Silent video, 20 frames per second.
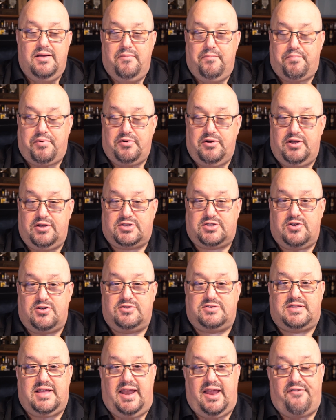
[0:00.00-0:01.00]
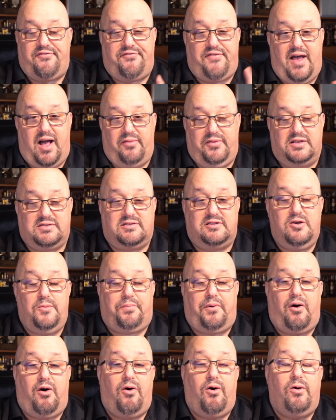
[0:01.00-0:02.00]
producers that have found this
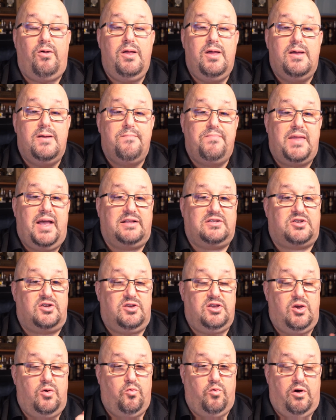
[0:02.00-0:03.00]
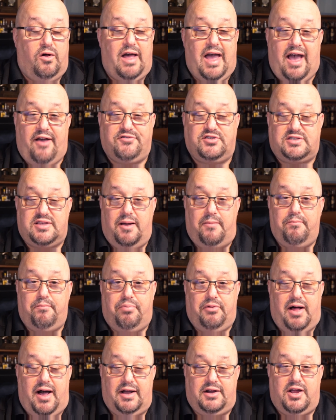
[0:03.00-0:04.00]
loophole, and so you will have some
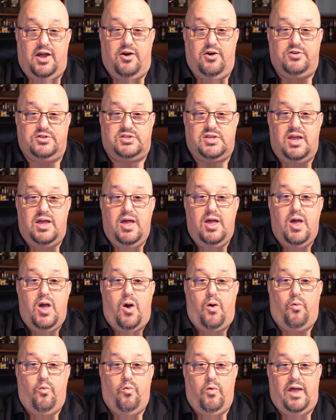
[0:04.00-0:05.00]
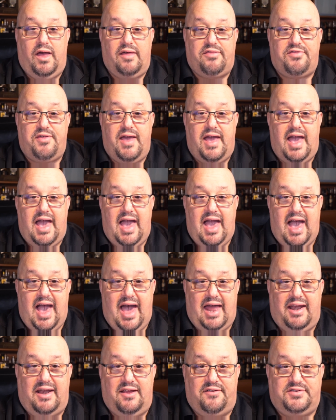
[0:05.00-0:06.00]
blancos with
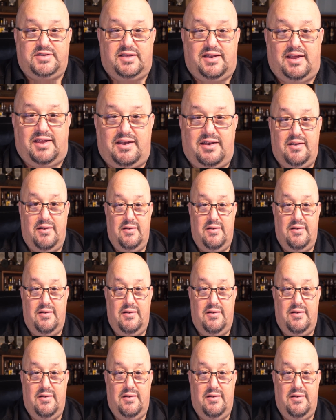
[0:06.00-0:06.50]
additives in it.